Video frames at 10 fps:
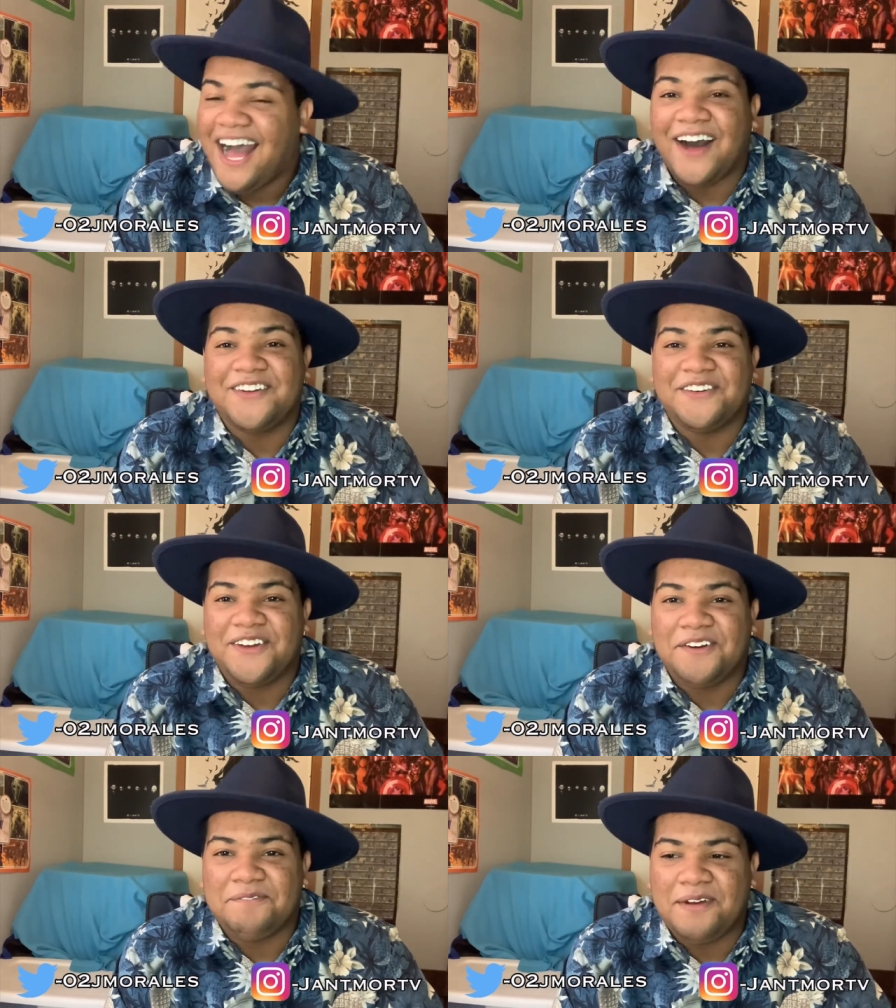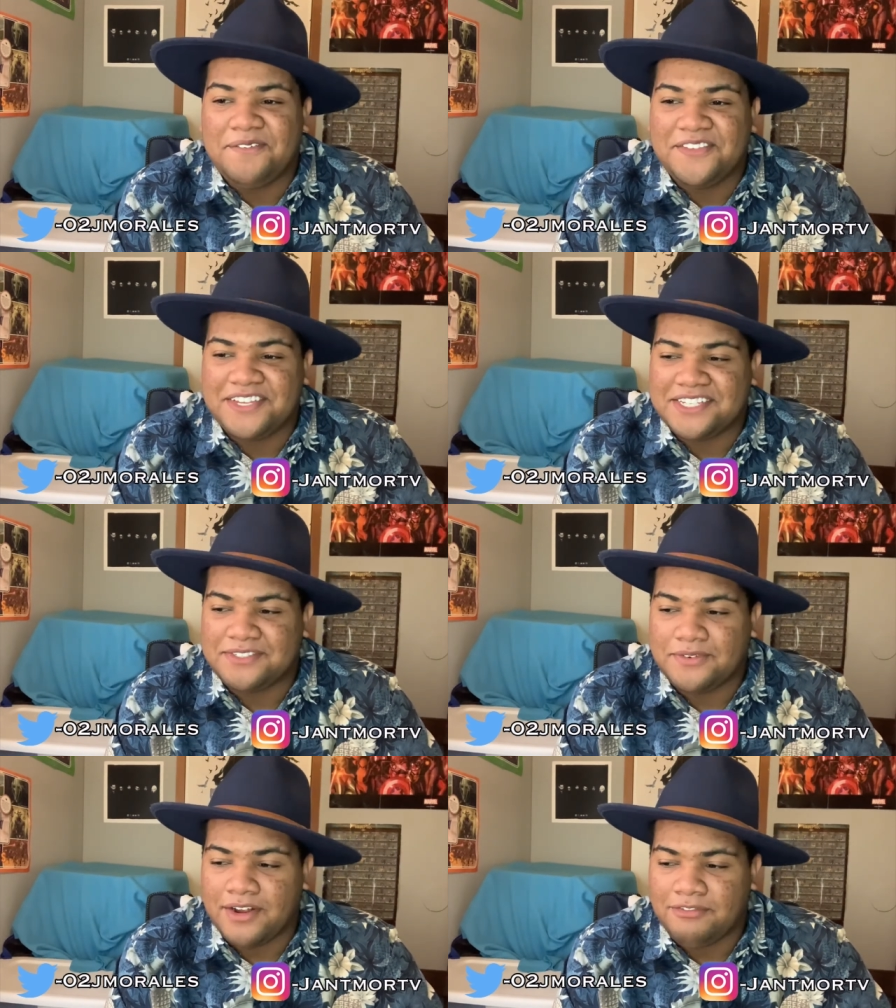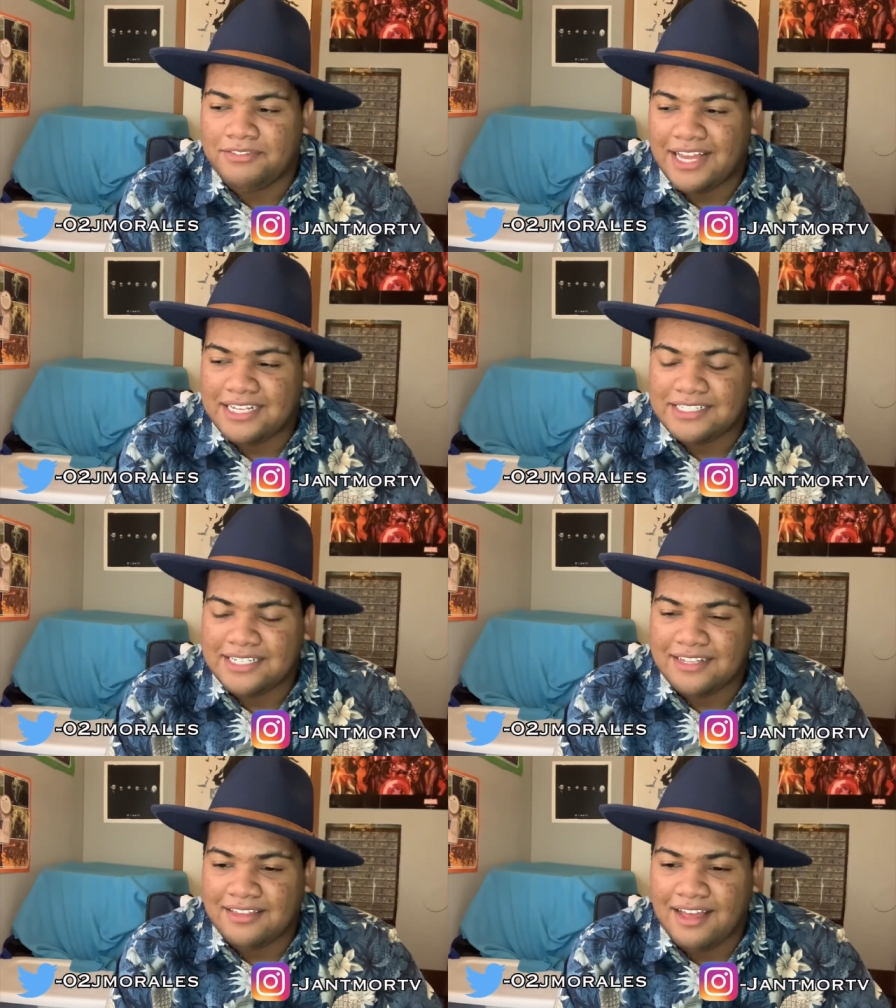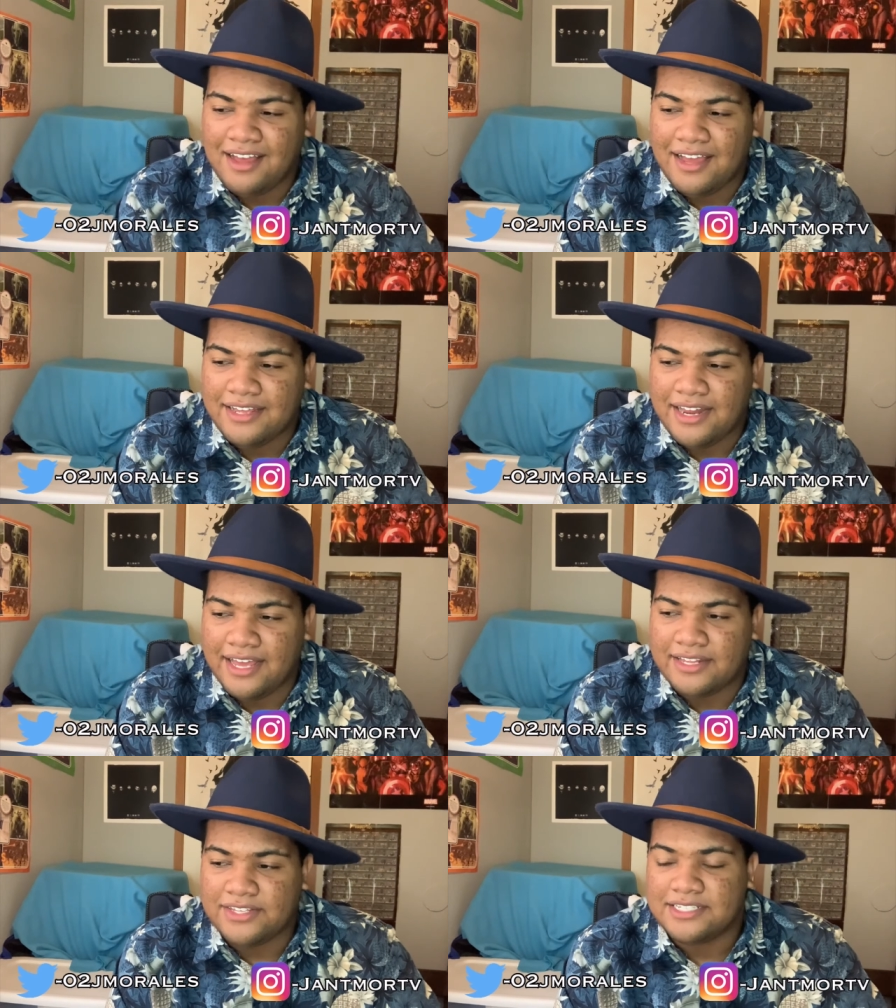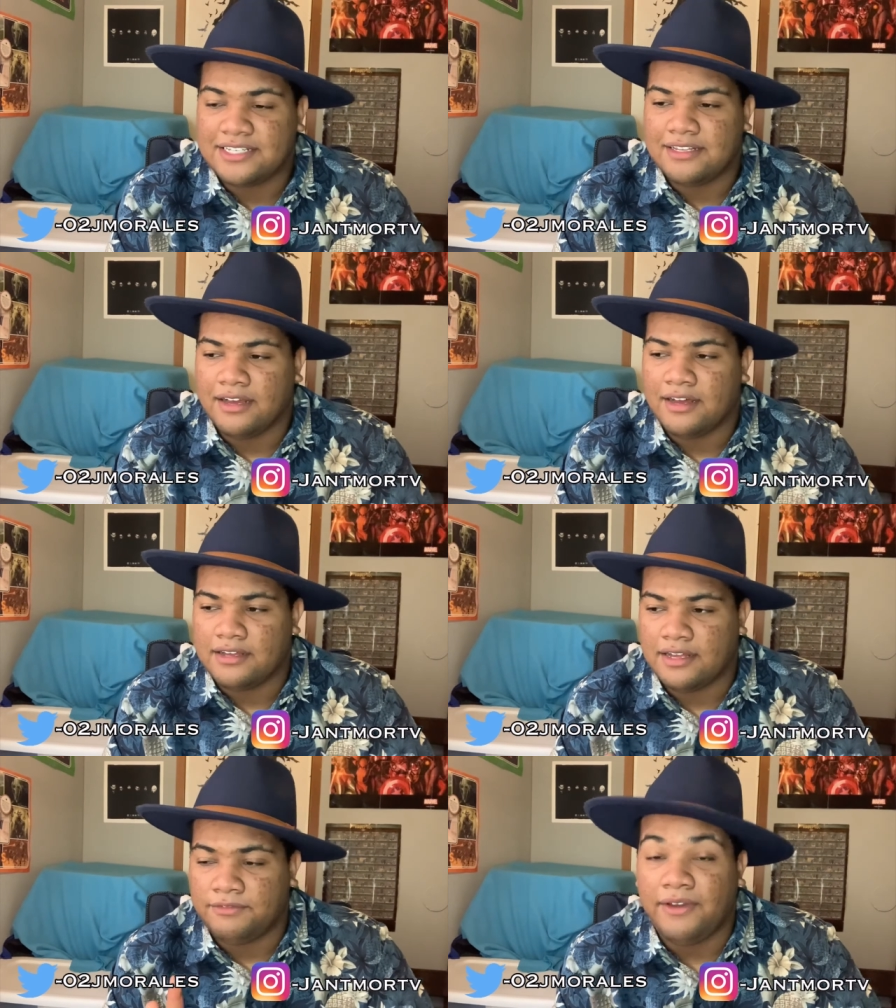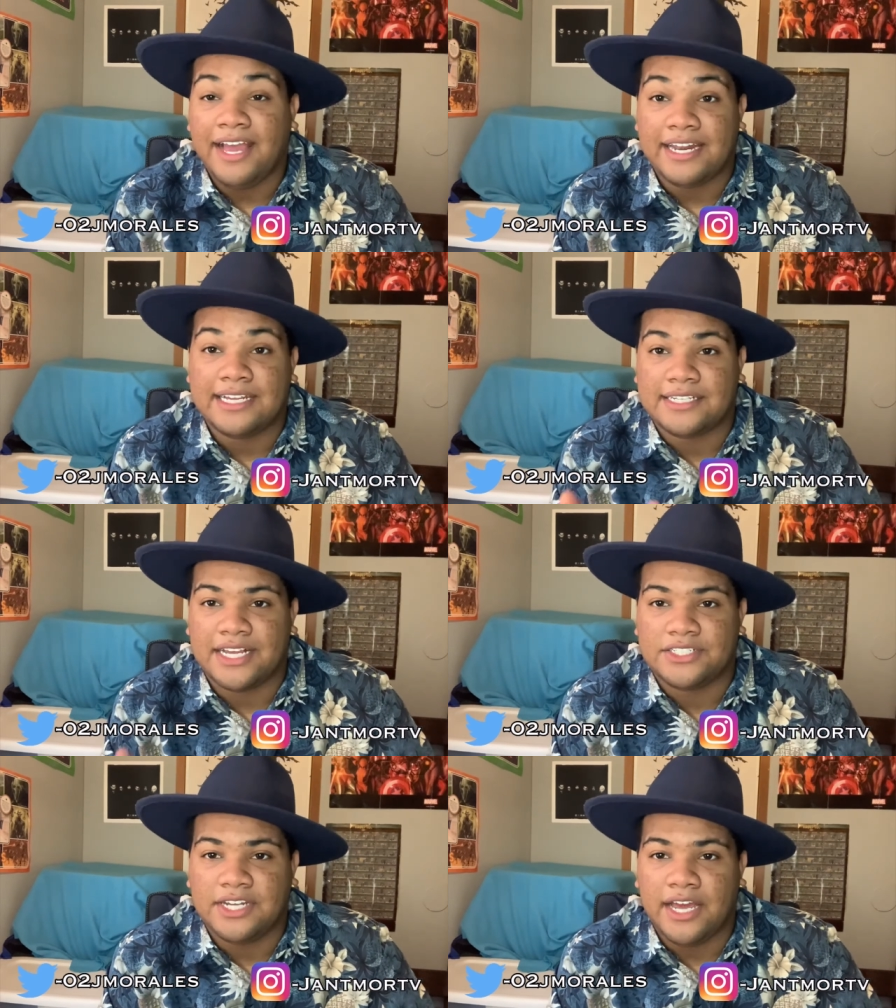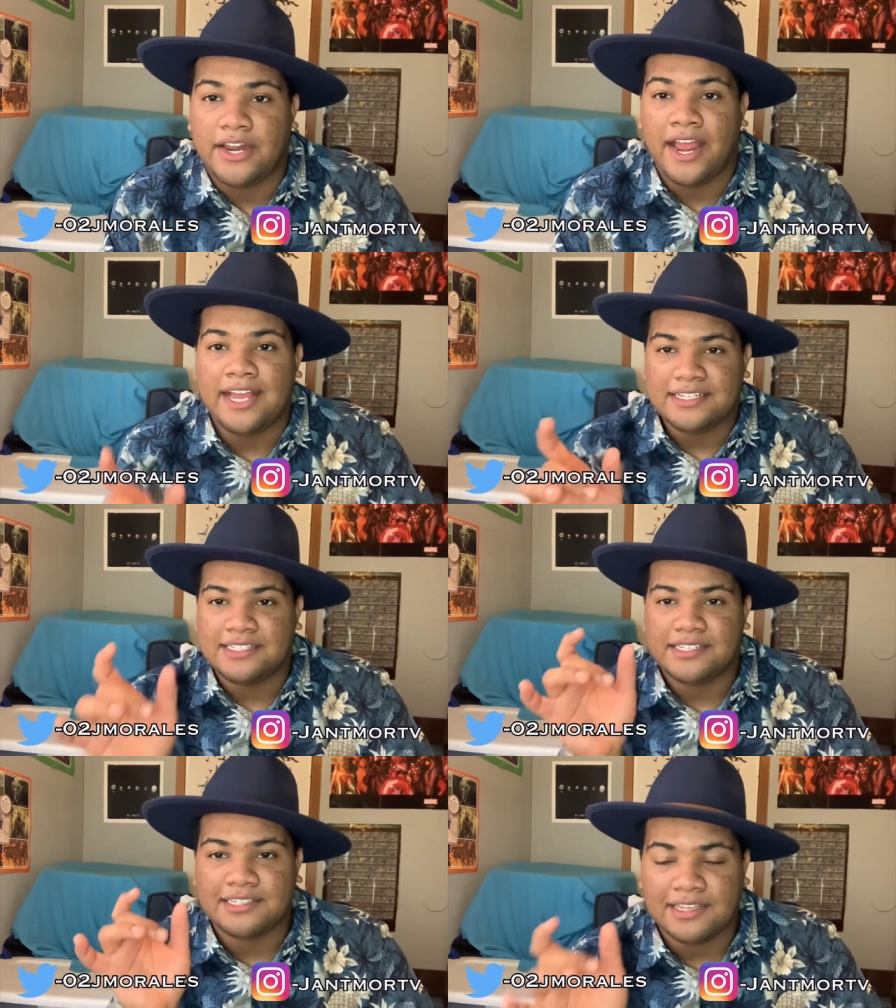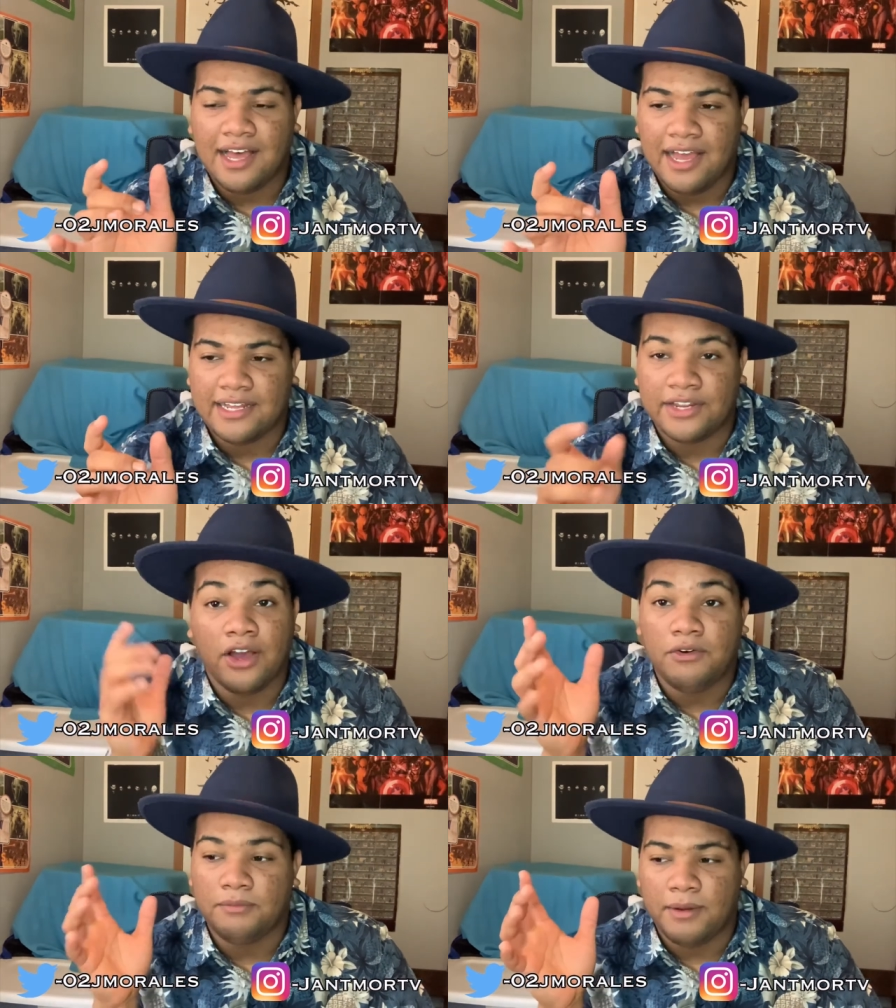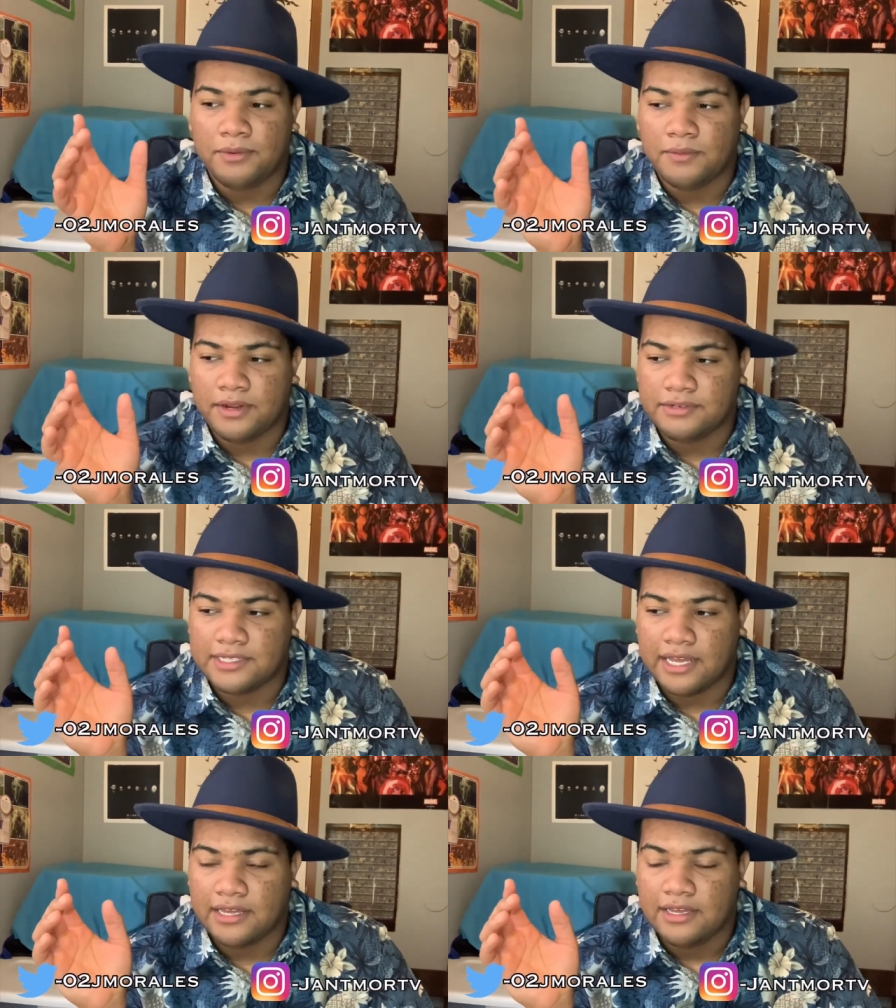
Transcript: I don't know y'all remember this, where Flash had a line and this, uh, a fan as Zack Snyder, hey, this line? And y'all remember where he was like,